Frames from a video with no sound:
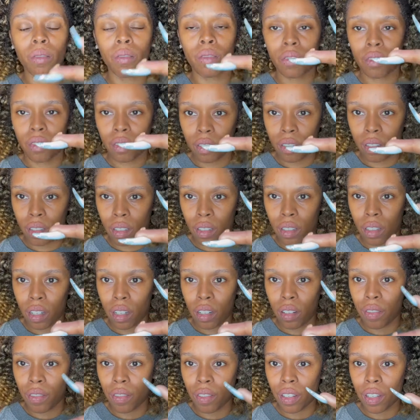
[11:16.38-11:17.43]
and do
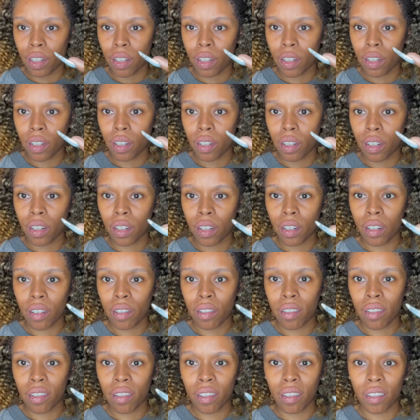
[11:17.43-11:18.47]
not
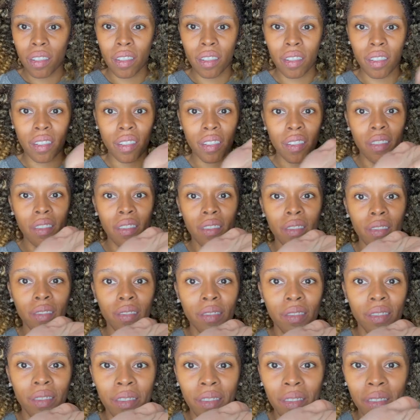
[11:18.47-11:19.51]
massage the cream,
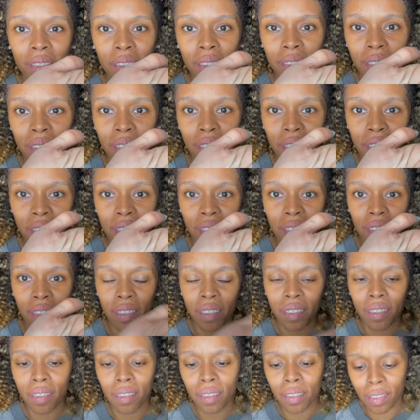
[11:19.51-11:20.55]
okay?
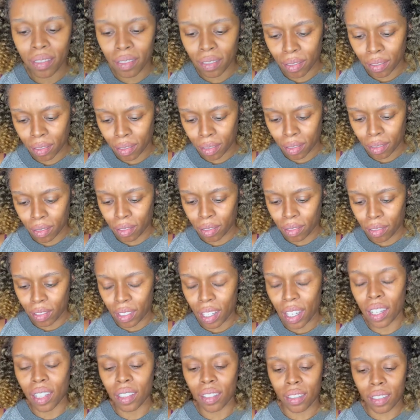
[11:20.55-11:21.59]
And then you need to
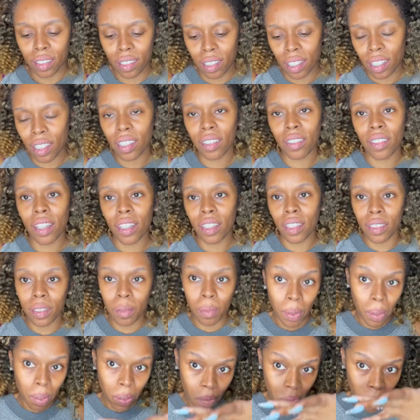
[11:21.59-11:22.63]
allow the
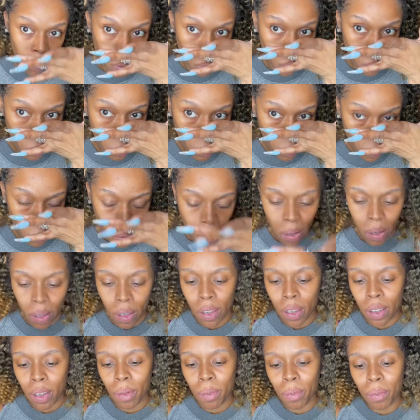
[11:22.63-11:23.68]
ingredients to work for
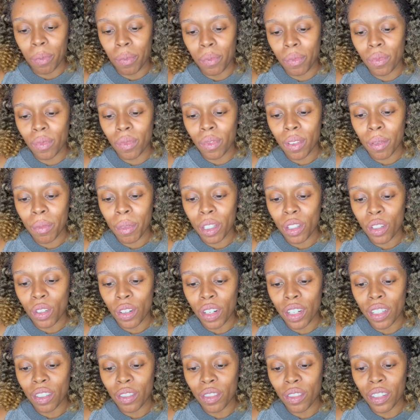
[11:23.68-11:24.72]
5 to 8
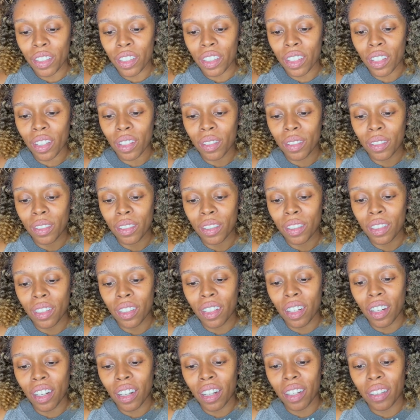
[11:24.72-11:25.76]
minutes. So you need to give it 5
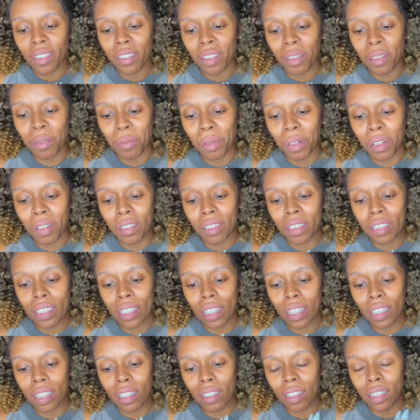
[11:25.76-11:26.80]
to 8 minutes
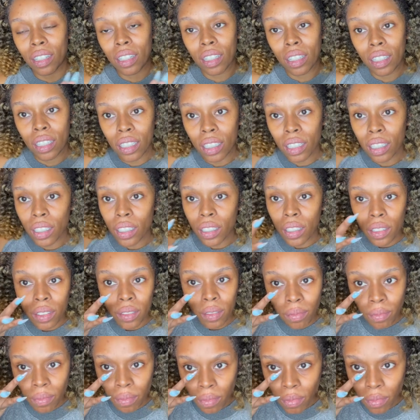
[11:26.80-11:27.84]
to do its
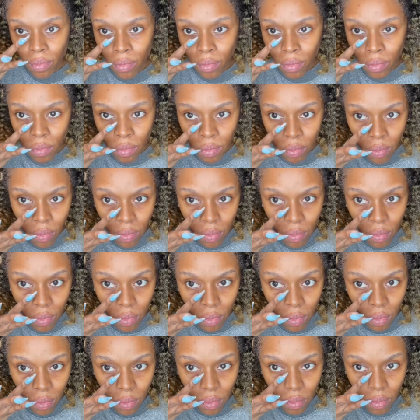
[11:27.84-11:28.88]
thing, and then you'll
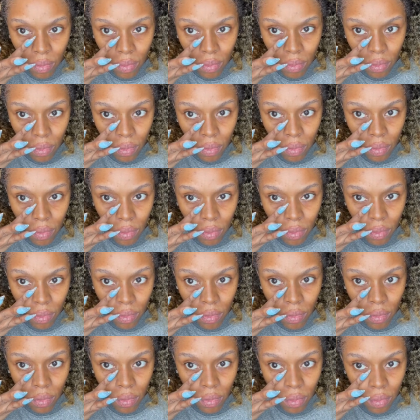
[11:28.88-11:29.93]
see, you're
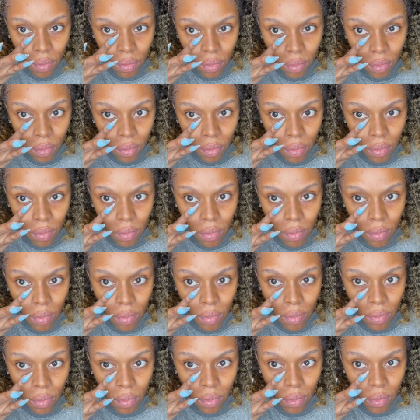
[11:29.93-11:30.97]
supposed to see a
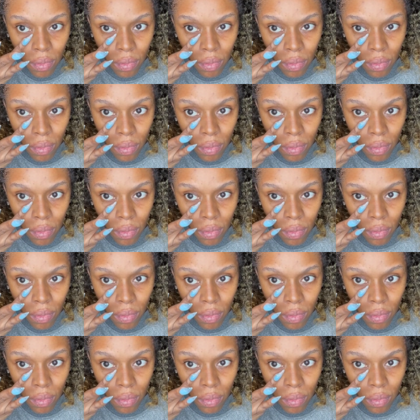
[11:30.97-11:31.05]
difference.